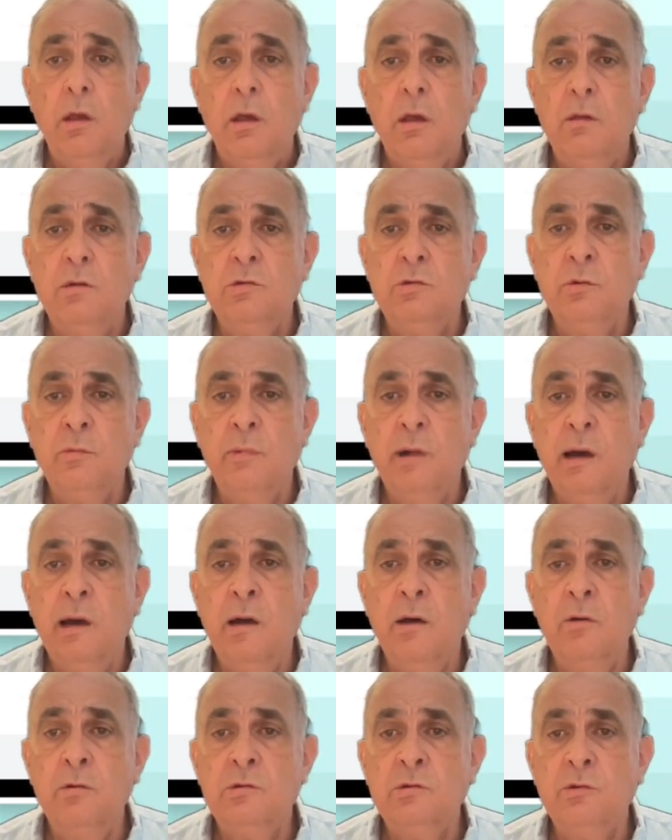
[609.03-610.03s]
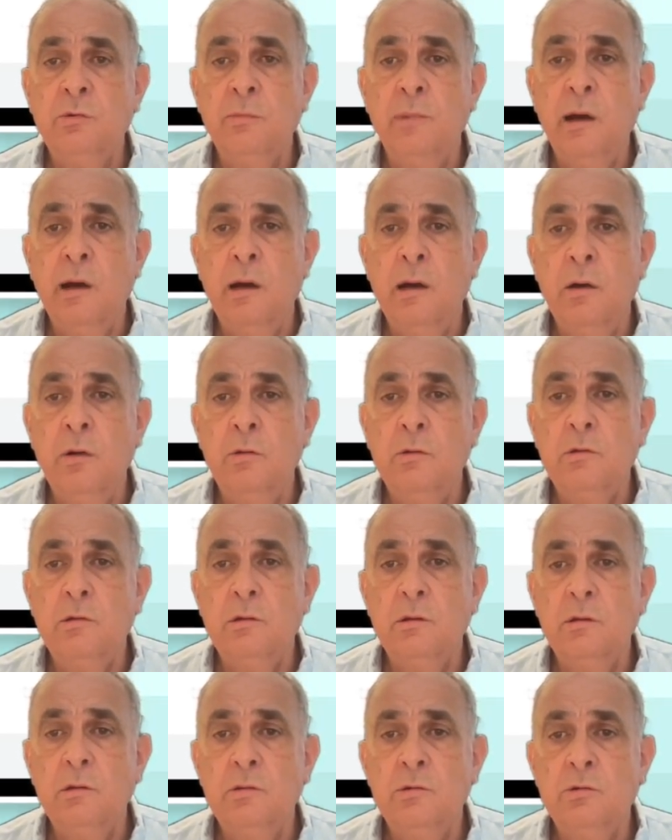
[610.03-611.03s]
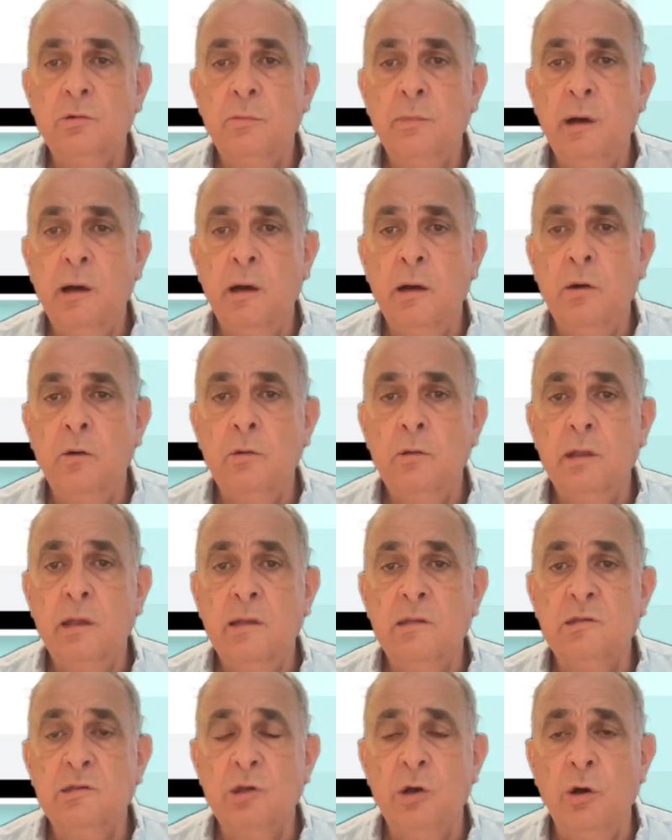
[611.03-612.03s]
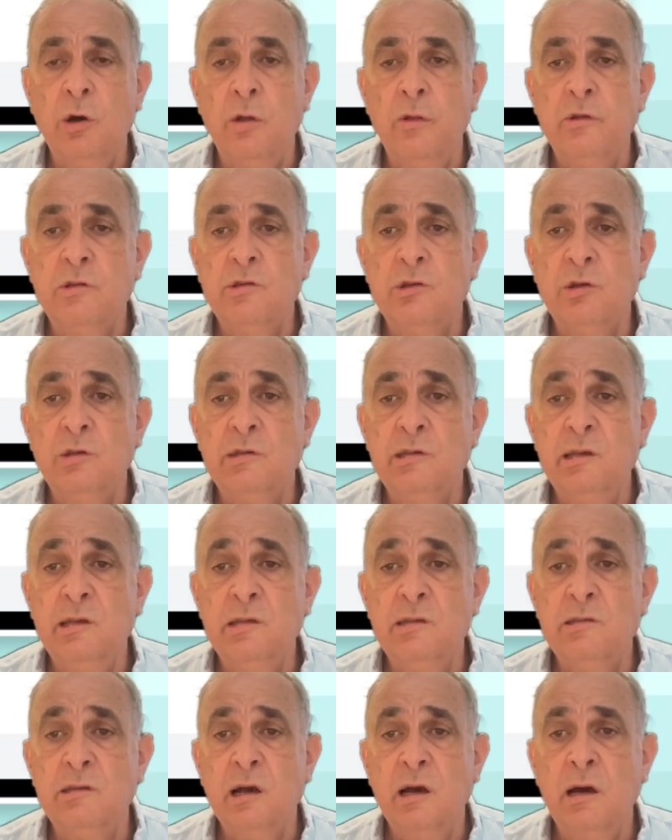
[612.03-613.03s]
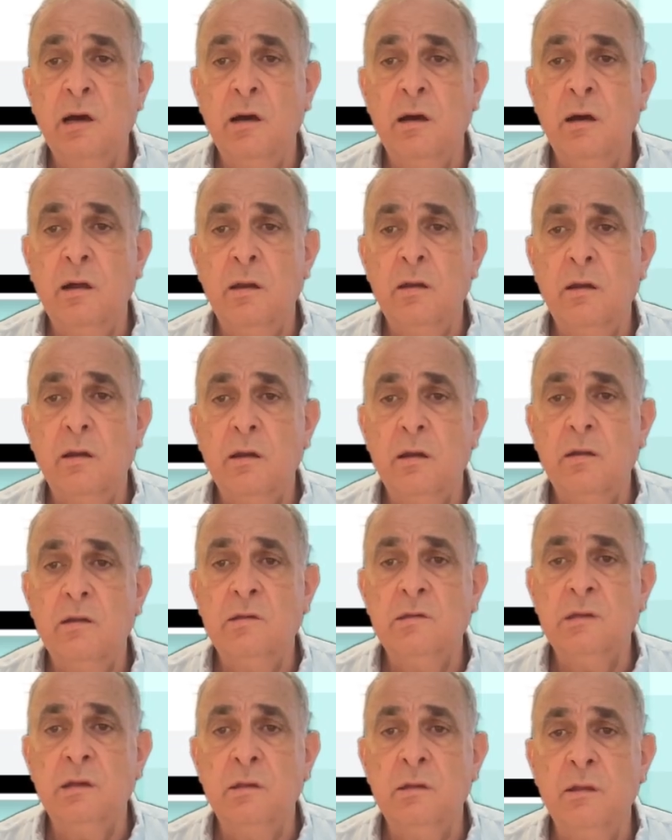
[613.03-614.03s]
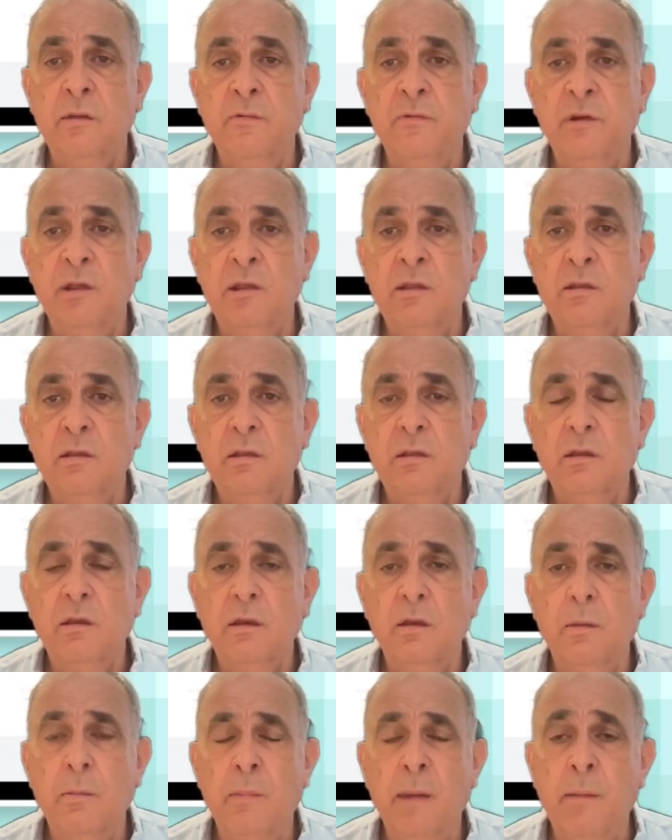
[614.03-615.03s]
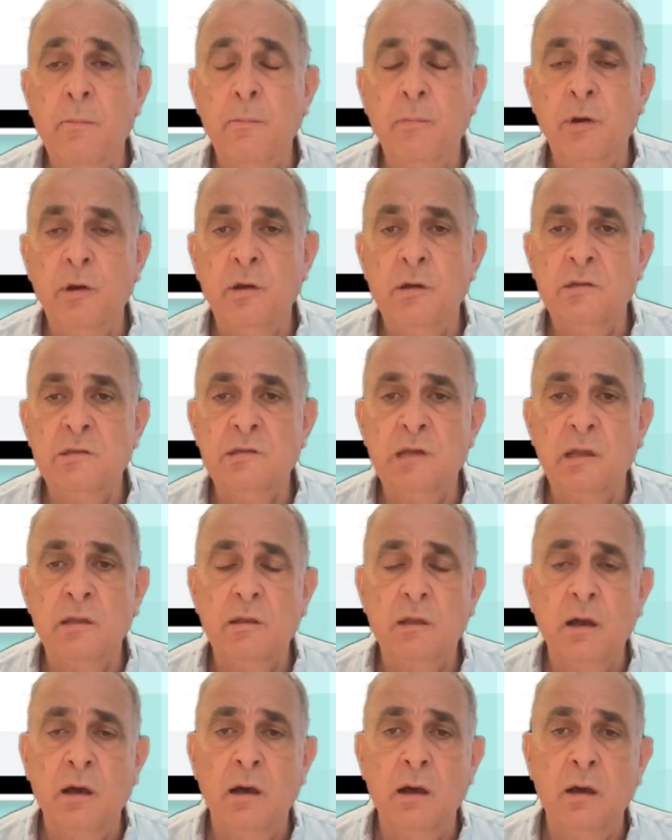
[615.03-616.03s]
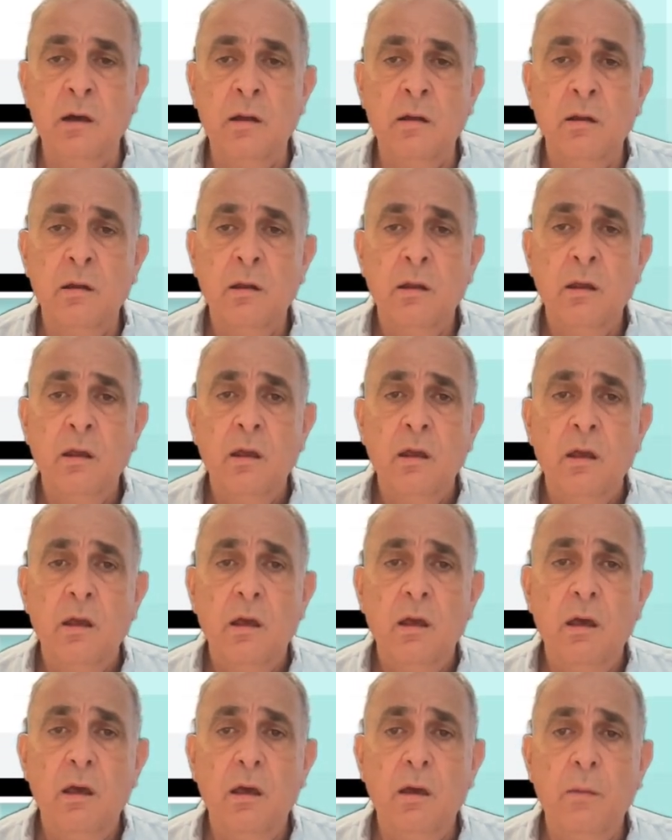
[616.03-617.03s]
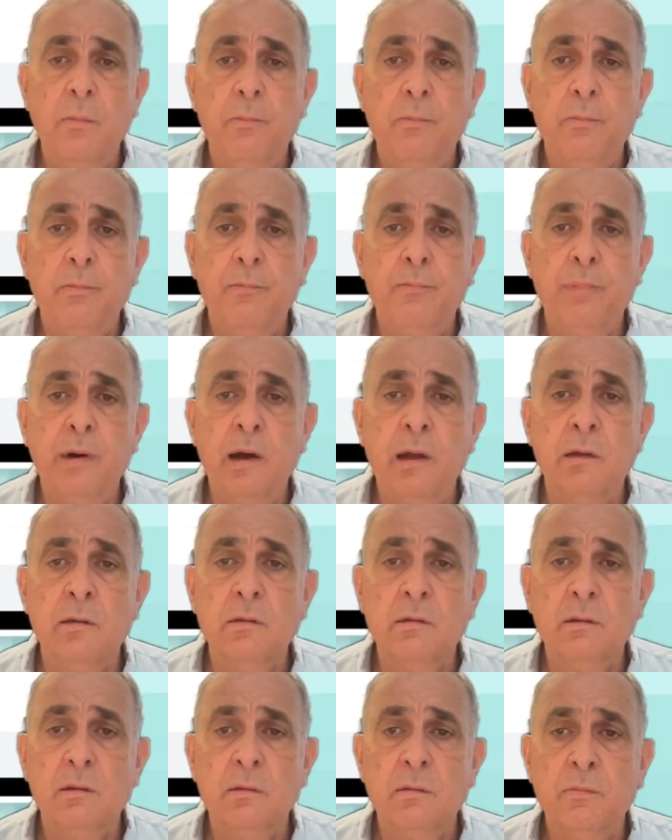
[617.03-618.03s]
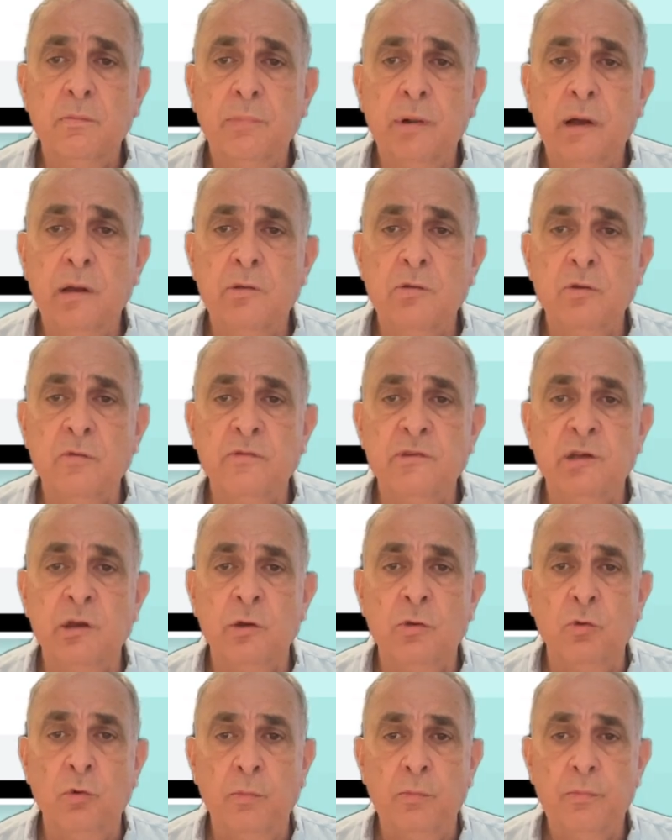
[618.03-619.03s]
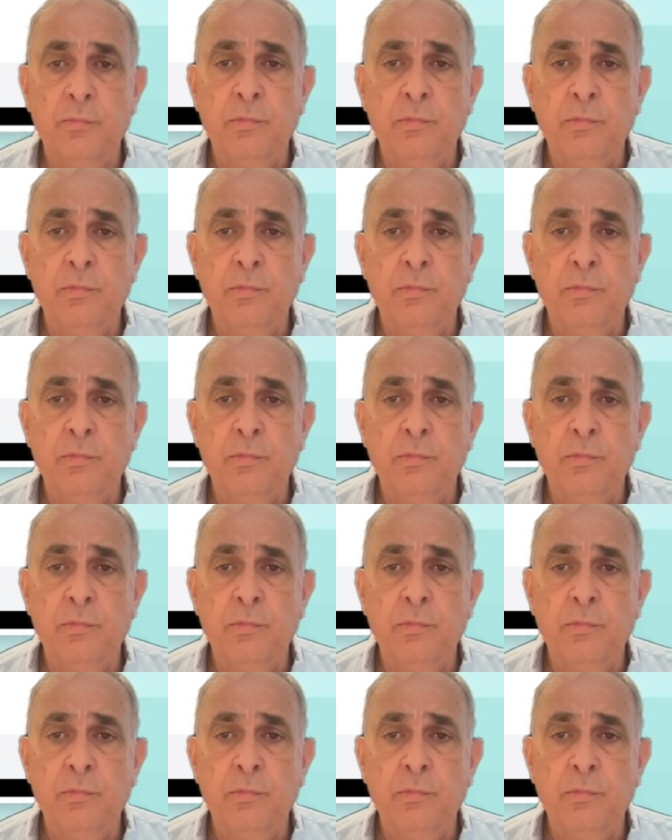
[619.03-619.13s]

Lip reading: zoom out, zoom out, zoom out, and so on. So these are the different members that are uh, part part of the group.